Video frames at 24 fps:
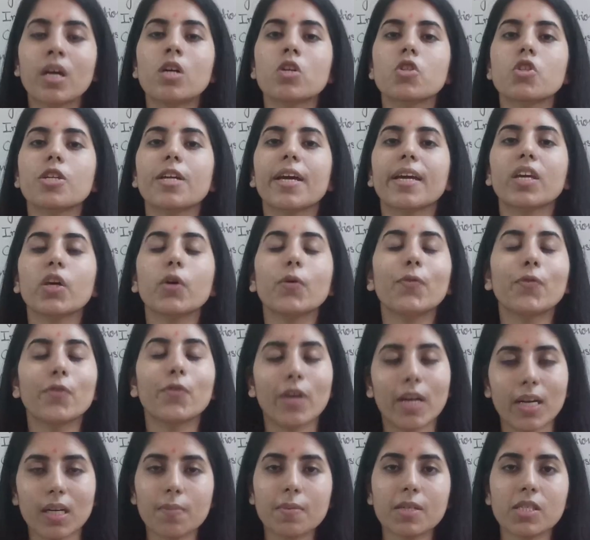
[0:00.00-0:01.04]
So thank you
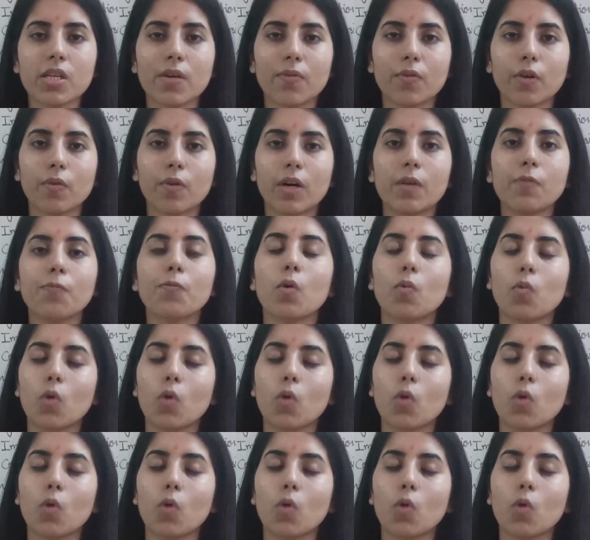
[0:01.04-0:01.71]
very much everyone for